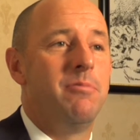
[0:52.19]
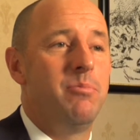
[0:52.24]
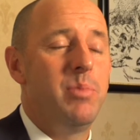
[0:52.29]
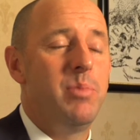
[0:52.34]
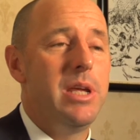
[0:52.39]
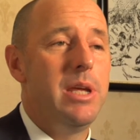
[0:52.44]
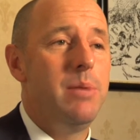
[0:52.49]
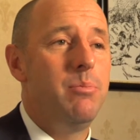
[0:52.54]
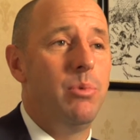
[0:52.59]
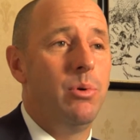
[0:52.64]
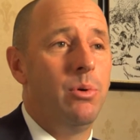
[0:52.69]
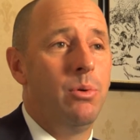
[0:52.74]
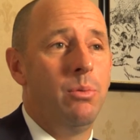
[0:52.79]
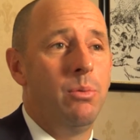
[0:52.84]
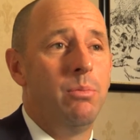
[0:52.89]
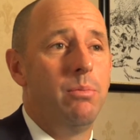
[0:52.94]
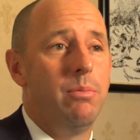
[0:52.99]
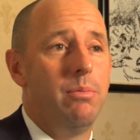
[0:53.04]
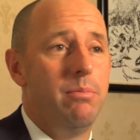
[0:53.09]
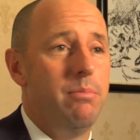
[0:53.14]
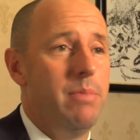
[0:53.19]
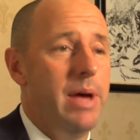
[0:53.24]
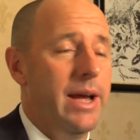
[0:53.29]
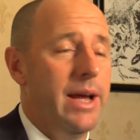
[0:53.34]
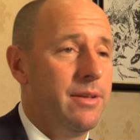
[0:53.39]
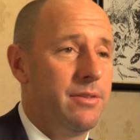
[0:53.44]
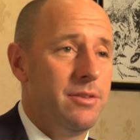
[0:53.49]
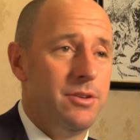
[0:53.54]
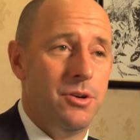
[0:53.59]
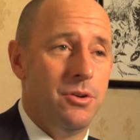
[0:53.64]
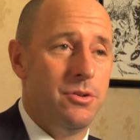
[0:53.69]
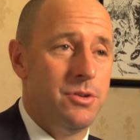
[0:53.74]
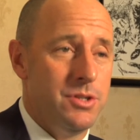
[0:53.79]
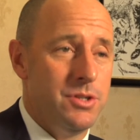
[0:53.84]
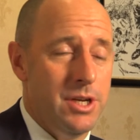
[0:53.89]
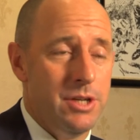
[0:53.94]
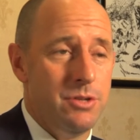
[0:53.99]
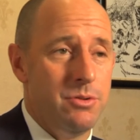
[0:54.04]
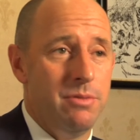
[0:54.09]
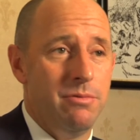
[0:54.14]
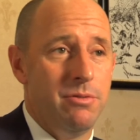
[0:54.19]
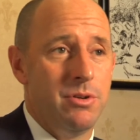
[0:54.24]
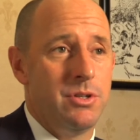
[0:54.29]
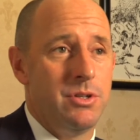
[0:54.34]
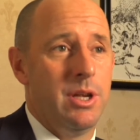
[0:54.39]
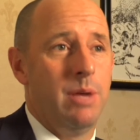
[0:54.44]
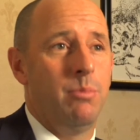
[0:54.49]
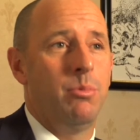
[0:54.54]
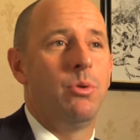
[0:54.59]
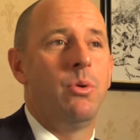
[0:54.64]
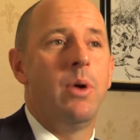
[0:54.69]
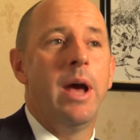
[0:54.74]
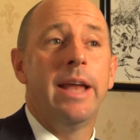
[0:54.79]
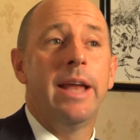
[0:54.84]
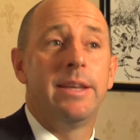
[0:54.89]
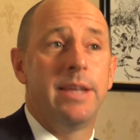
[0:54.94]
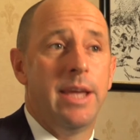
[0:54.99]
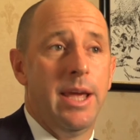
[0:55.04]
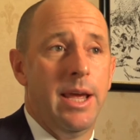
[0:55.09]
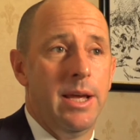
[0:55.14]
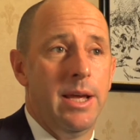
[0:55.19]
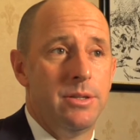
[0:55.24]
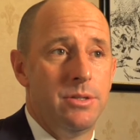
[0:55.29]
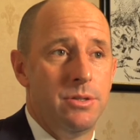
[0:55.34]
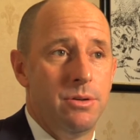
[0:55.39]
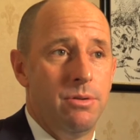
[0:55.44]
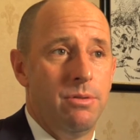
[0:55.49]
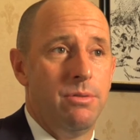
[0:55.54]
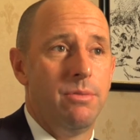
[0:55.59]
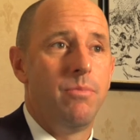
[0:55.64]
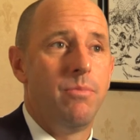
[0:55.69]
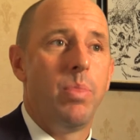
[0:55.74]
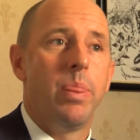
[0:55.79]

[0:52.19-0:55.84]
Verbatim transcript: people back at the turn of the century, for example, who had cancer,